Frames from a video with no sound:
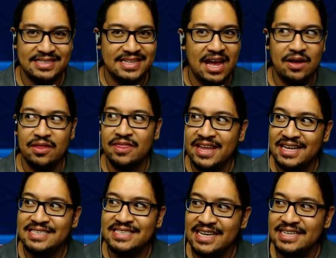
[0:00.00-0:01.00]
Now,
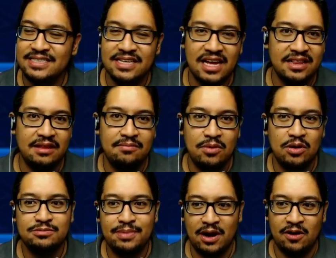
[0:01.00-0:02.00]
this is not the
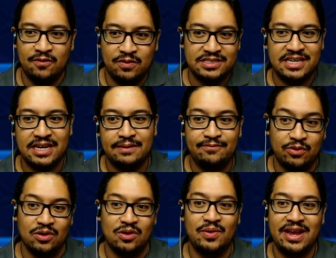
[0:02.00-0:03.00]
most powerful setup
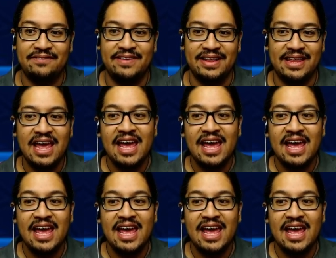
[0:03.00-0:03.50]
for a raid event.